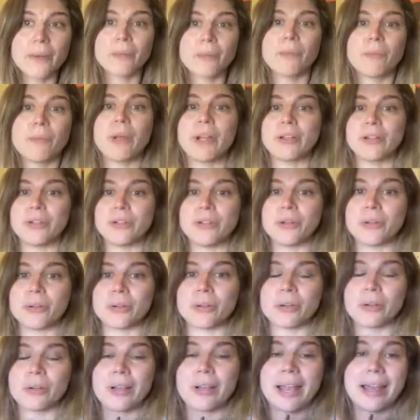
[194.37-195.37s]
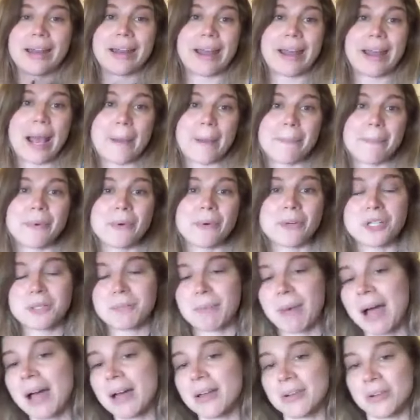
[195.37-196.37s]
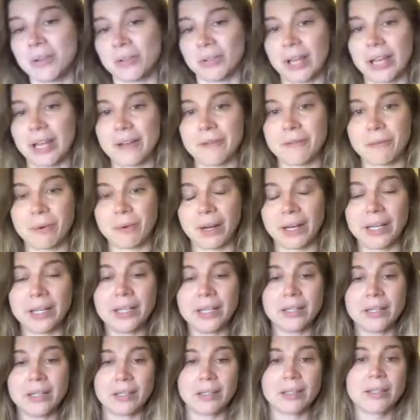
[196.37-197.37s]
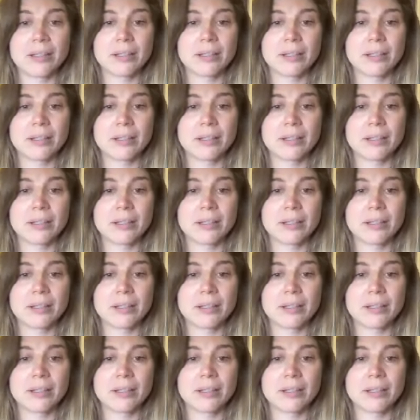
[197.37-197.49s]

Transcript: when you're at a happier spot in your life, right?